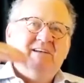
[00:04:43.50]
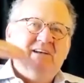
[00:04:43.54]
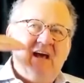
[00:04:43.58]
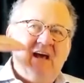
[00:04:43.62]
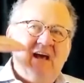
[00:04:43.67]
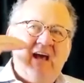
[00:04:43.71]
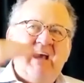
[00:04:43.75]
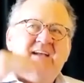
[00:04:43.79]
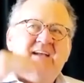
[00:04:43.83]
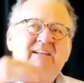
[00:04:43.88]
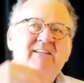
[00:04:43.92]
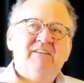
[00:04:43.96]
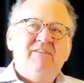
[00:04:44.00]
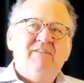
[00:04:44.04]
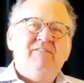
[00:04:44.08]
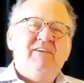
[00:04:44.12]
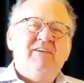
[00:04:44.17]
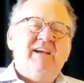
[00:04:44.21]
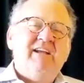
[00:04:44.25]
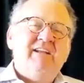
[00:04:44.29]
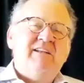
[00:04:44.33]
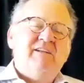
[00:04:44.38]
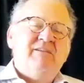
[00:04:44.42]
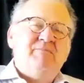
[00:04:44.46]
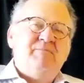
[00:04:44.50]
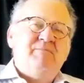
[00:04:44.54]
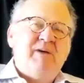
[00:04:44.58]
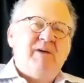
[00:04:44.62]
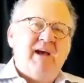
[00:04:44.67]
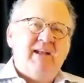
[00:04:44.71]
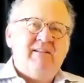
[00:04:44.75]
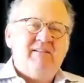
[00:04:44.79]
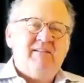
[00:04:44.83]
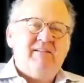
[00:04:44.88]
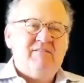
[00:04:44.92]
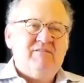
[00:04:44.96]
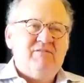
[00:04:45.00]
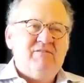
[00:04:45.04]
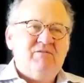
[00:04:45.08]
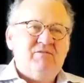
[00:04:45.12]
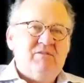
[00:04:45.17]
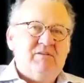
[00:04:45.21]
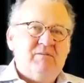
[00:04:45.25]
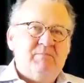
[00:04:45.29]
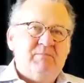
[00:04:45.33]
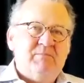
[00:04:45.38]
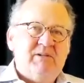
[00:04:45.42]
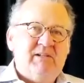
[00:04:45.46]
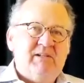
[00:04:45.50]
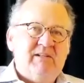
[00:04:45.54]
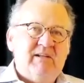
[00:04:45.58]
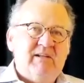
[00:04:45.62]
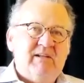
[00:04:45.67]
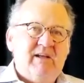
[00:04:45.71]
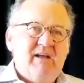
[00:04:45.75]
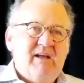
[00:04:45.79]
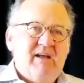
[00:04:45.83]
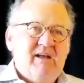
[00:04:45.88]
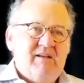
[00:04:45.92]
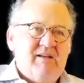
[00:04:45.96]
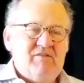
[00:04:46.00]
activated panels to the building.